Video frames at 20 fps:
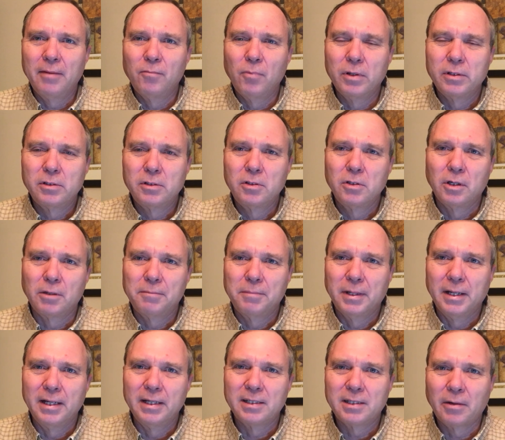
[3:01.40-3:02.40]
of what took
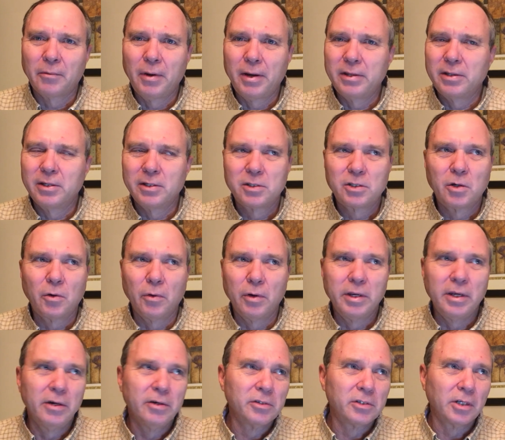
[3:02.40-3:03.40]
place. I read the story
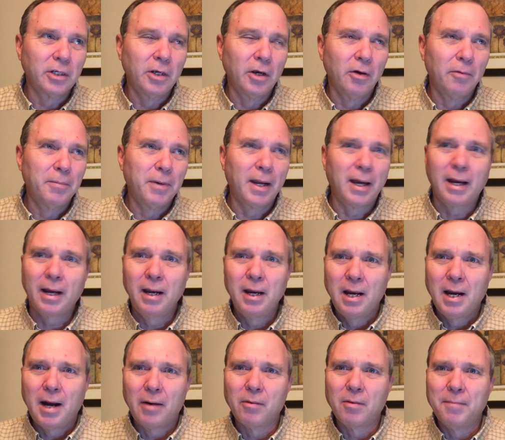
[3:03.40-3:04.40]
years ago, but I,
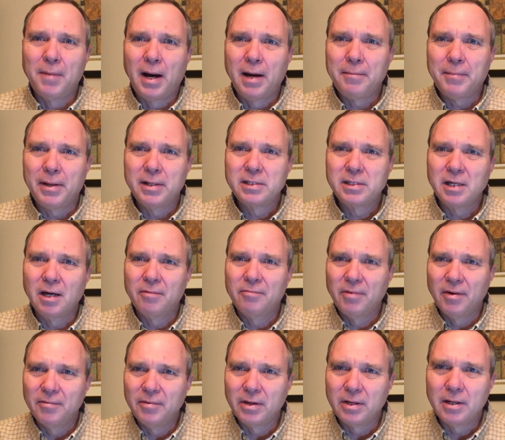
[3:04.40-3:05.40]
I remind myself
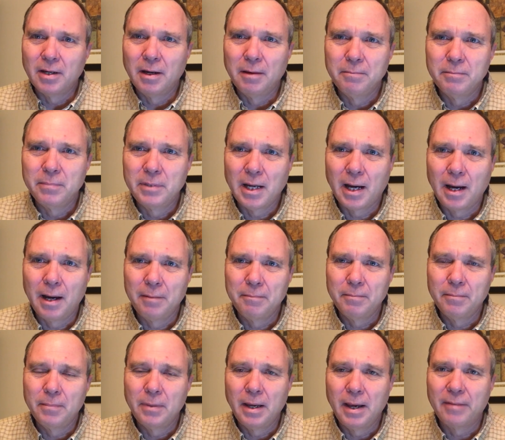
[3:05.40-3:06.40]
of it um,
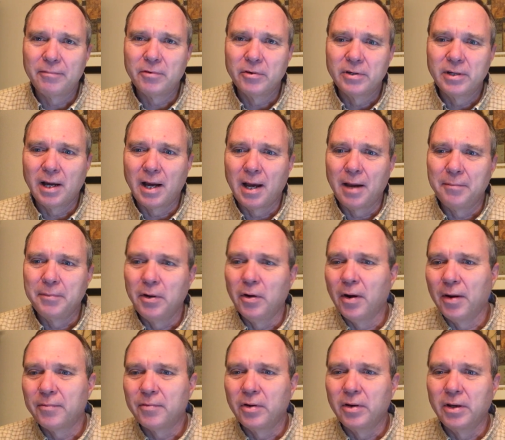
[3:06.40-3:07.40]
time after time,
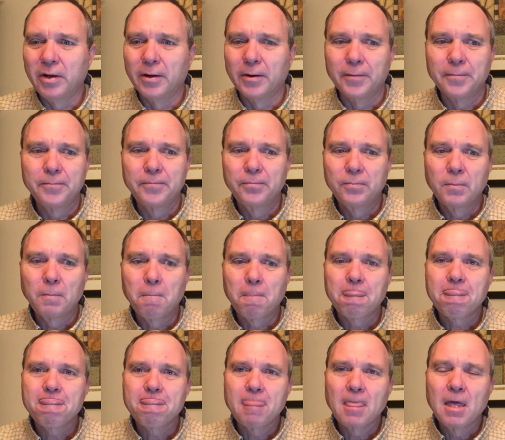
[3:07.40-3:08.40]
year after year.
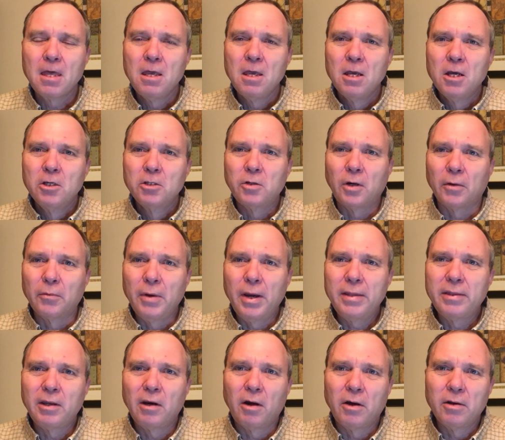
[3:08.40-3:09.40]
So I
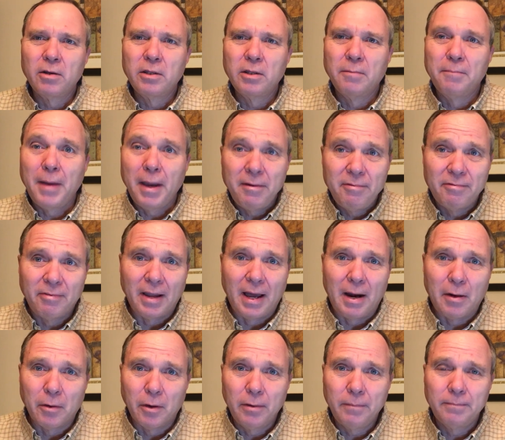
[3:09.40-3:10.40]
read that on the
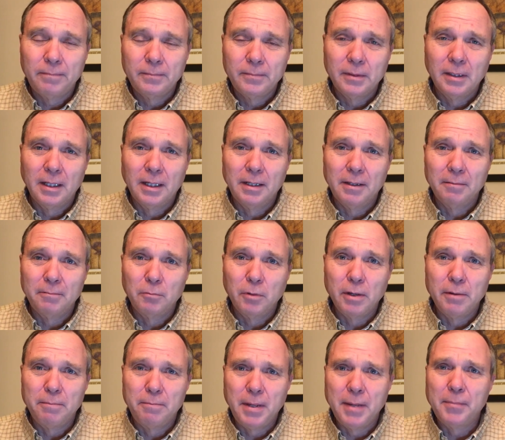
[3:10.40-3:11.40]
Mayflower, um,
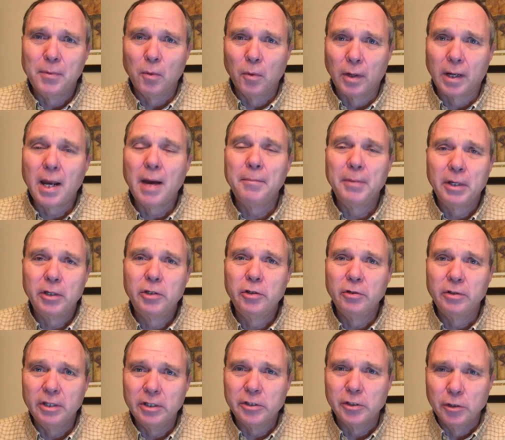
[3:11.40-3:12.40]
when people were coming
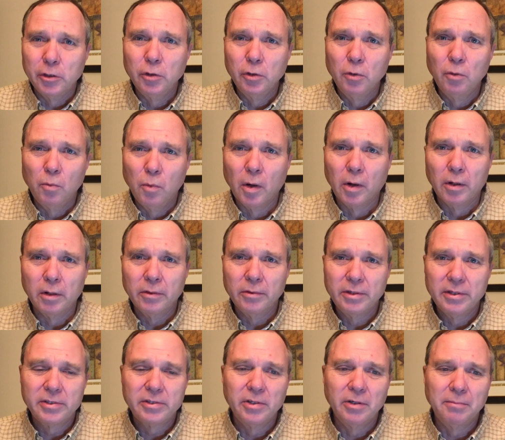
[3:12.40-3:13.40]
to this new world,
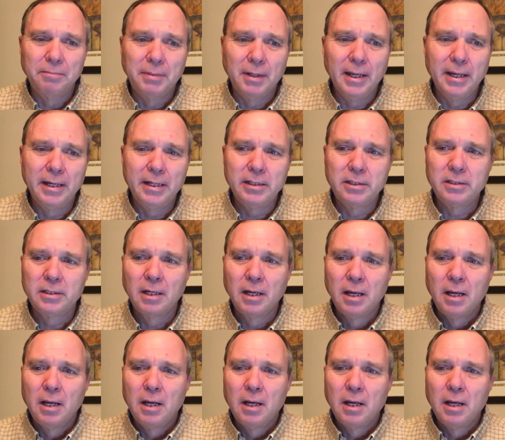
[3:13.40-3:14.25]
this new place,